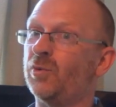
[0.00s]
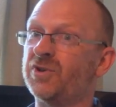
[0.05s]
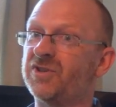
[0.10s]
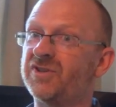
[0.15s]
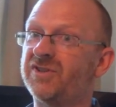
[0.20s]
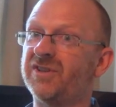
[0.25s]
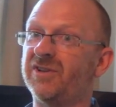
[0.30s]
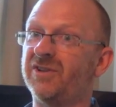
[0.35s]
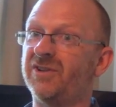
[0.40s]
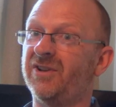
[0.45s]

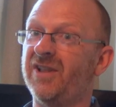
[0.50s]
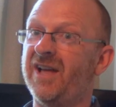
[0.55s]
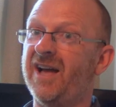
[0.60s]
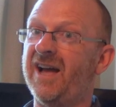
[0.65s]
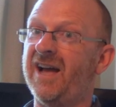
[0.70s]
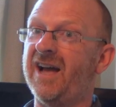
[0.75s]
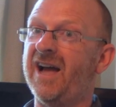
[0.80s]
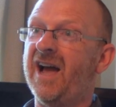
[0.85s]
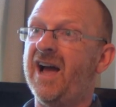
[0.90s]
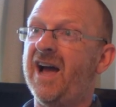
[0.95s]
was still
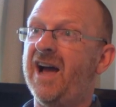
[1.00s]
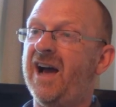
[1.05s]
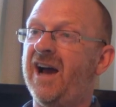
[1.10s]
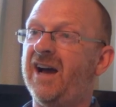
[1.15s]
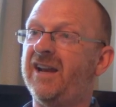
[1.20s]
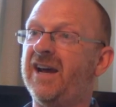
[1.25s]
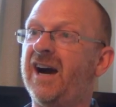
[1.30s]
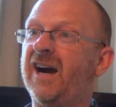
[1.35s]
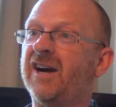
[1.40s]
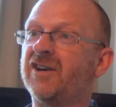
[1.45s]
there,
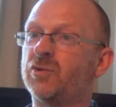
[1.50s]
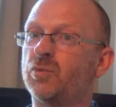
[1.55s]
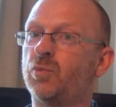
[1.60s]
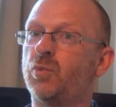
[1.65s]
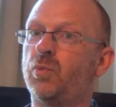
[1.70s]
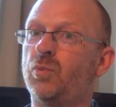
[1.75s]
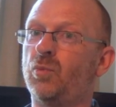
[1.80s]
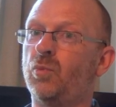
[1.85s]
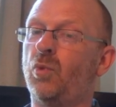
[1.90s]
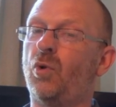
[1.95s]
and I was
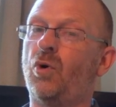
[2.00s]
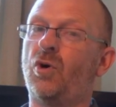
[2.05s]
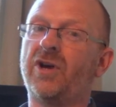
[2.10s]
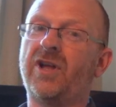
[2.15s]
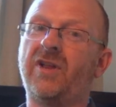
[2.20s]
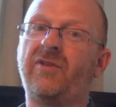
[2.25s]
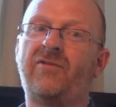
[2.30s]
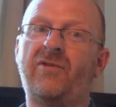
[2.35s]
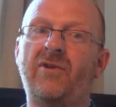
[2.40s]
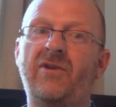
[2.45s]

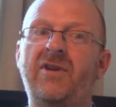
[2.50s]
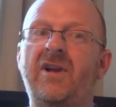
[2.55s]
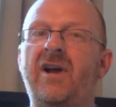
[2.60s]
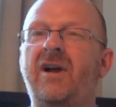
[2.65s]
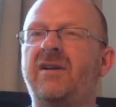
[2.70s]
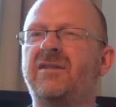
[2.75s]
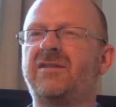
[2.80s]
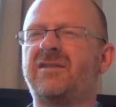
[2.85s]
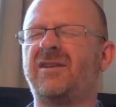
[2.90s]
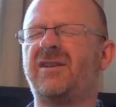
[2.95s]
walking through there,
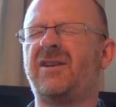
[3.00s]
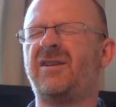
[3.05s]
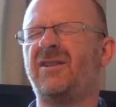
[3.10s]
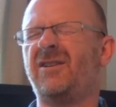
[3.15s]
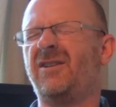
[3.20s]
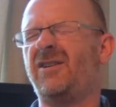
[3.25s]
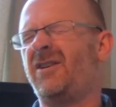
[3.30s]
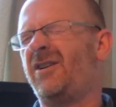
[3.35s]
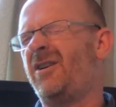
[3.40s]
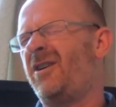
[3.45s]
and I was thinking,
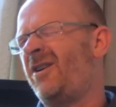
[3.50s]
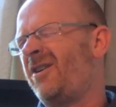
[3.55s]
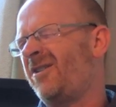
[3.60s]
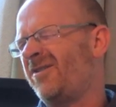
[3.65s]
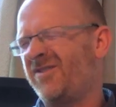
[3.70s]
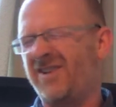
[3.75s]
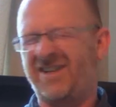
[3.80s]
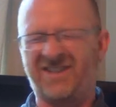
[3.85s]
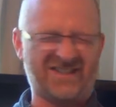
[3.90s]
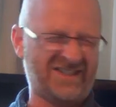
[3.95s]
"Oh,
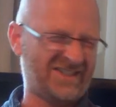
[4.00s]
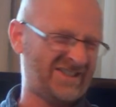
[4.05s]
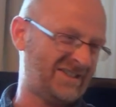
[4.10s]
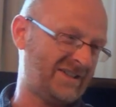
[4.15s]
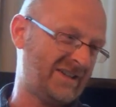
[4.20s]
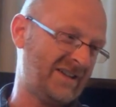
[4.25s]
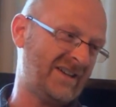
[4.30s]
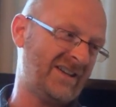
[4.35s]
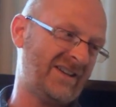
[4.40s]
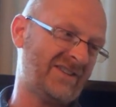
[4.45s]
that
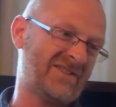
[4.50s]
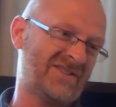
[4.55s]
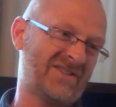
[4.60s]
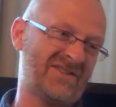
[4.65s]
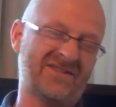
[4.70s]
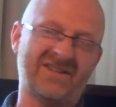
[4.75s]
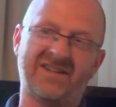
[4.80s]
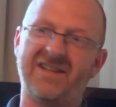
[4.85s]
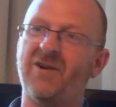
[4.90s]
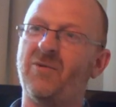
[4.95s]
stinks,"
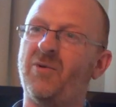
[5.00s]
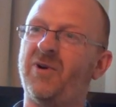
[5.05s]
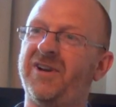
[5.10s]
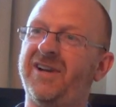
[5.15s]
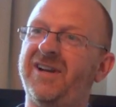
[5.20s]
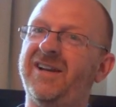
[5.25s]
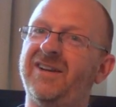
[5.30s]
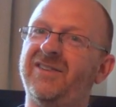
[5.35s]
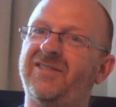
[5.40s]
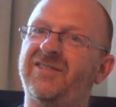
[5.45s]
because I know what
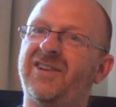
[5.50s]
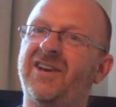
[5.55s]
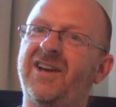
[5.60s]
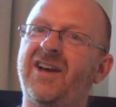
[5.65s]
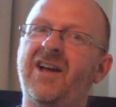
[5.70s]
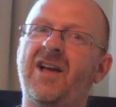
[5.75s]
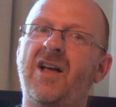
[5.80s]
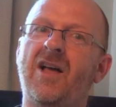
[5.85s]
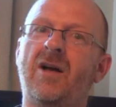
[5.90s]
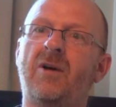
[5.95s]
it is.
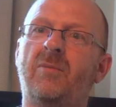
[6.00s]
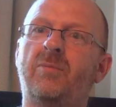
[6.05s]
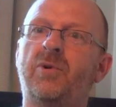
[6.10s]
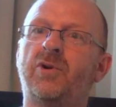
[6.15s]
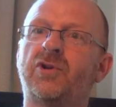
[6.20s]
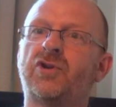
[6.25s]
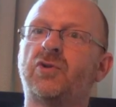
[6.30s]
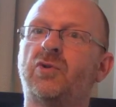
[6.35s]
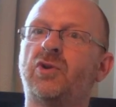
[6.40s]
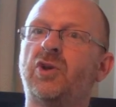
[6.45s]

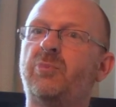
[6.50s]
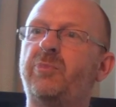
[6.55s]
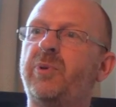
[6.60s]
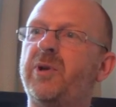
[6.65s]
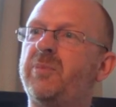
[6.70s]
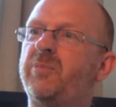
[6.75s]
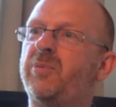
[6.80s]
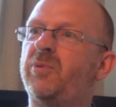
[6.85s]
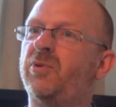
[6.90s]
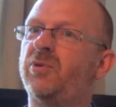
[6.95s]
But to other
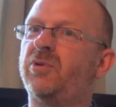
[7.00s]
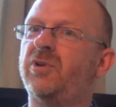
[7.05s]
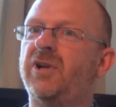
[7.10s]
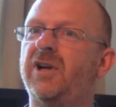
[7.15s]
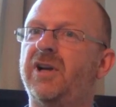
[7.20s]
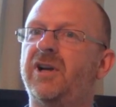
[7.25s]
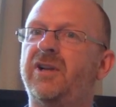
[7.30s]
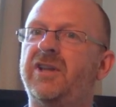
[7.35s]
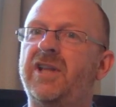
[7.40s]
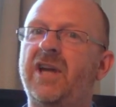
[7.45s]
people,
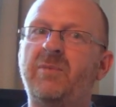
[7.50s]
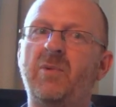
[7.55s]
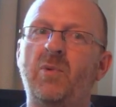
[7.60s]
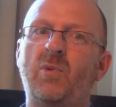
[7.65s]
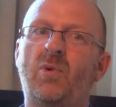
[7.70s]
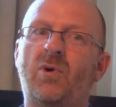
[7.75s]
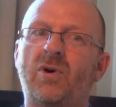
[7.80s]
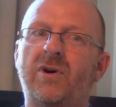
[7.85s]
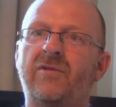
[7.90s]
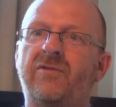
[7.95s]
they'd be
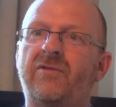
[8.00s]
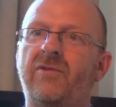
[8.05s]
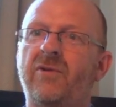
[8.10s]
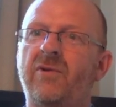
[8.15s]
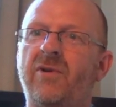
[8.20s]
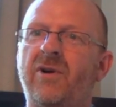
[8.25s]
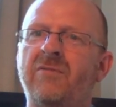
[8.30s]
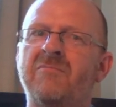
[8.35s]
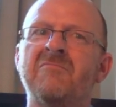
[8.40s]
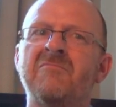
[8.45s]
walking through
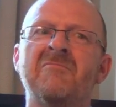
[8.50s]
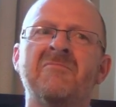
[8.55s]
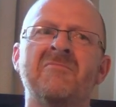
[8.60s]
going,